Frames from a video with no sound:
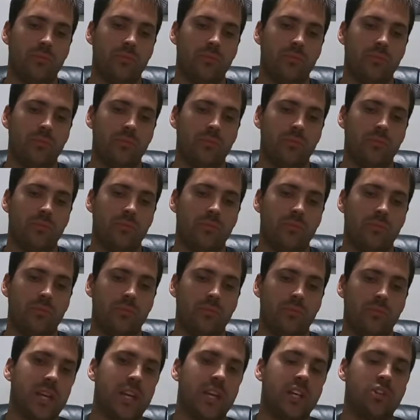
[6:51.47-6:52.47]
I mean, that's going
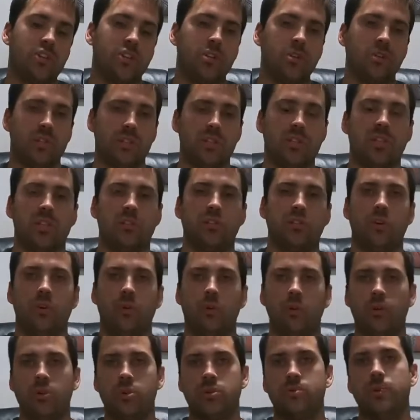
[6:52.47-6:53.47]
to get you to 600
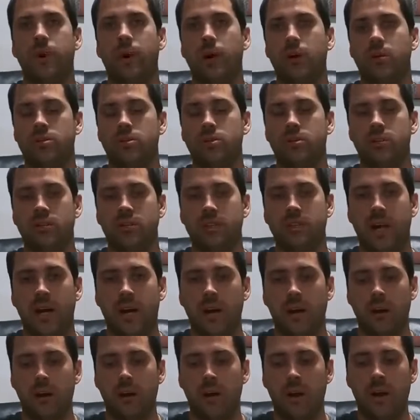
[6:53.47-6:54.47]
horsepower to the
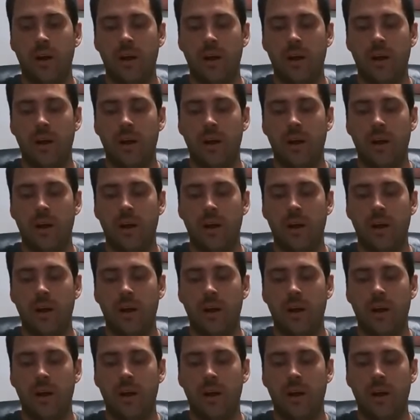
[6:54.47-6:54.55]
tire.